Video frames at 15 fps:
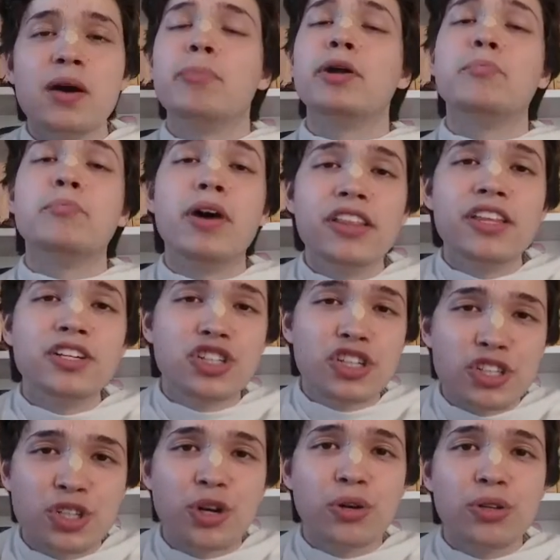But Mother
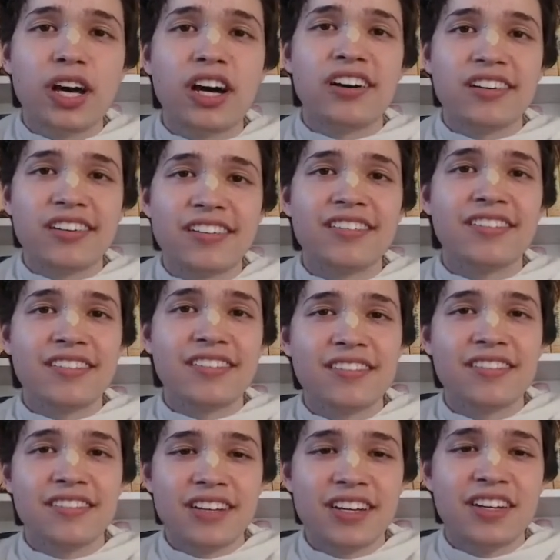Yashoda,
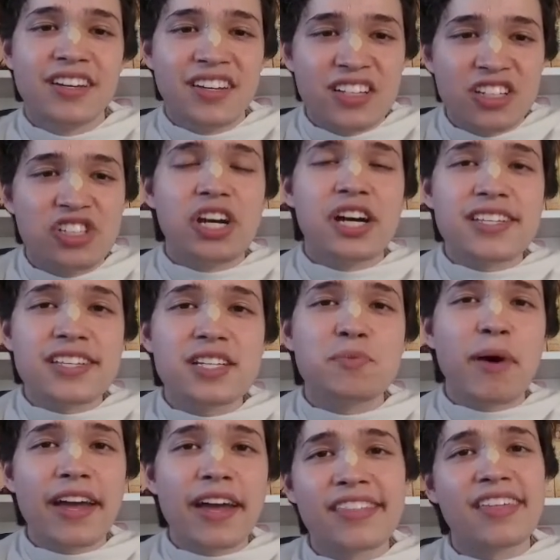
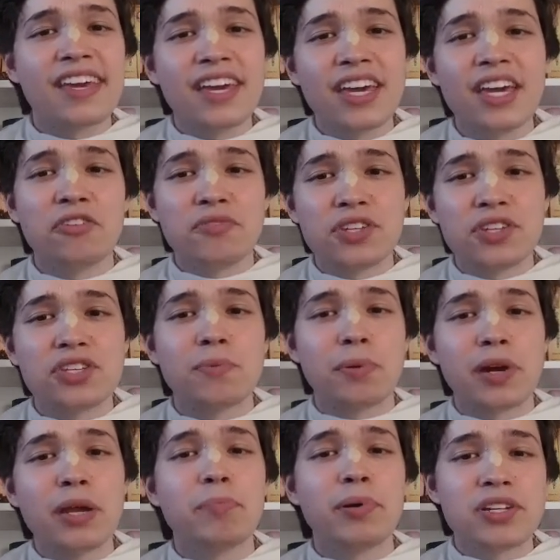just by thinking of the
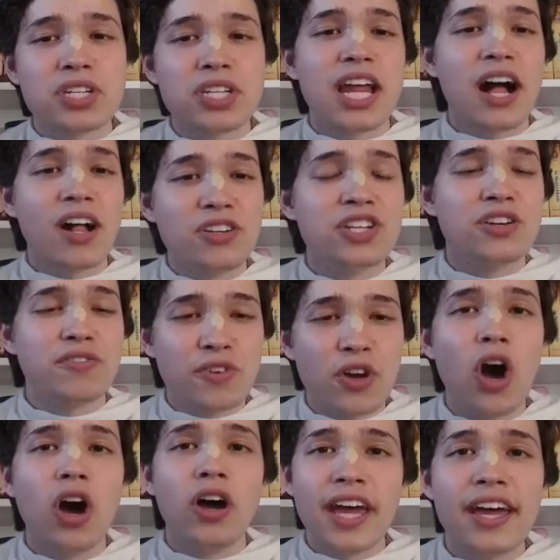Supreme Personality of
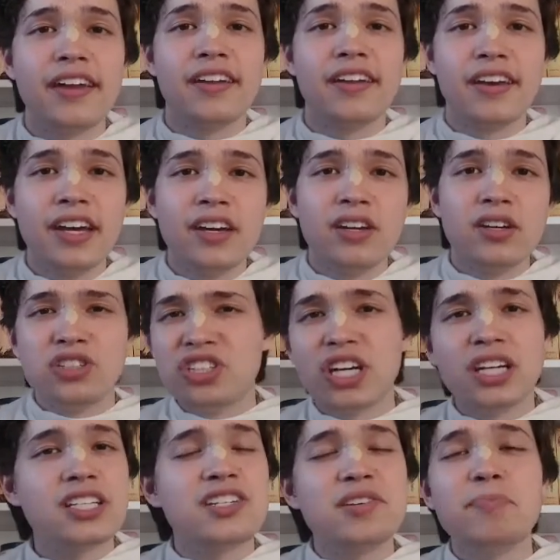Godhead,
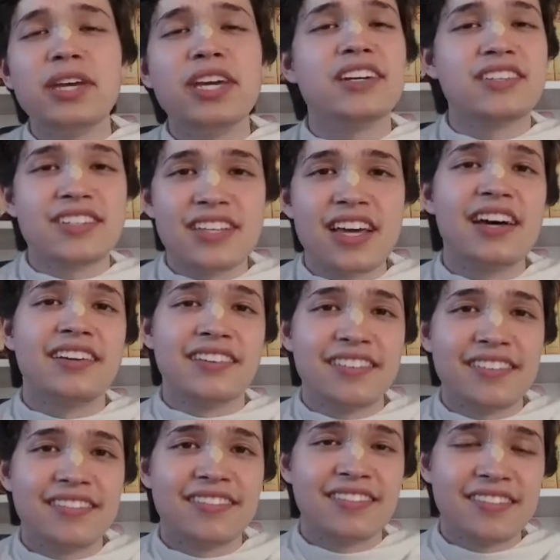just to be her
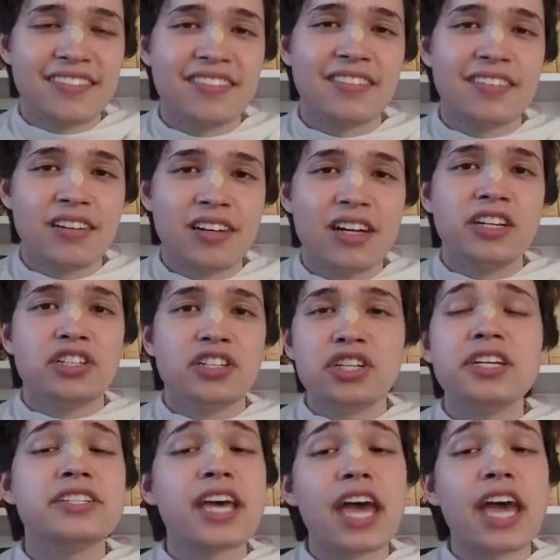son,
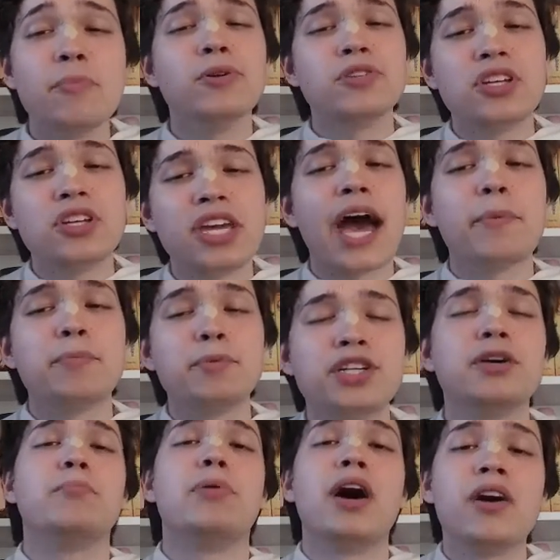she is able to
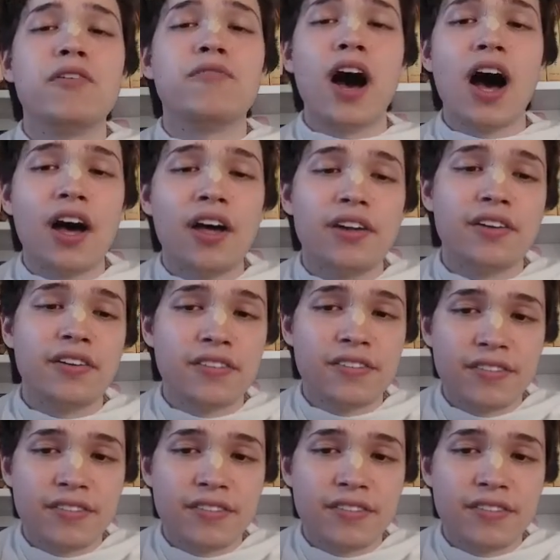capture Bhagavan.